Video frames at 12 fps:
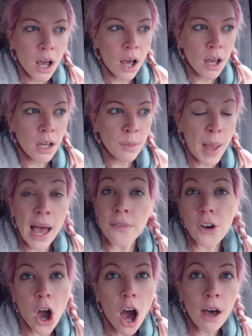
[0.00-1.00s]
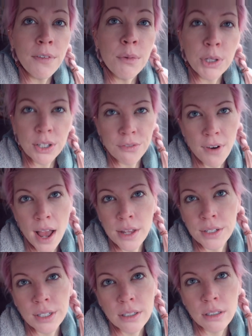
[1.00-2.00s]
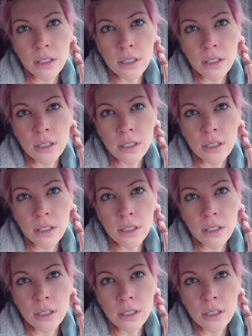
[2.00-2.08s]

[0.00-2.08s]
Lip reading: Have a coffee with a friend.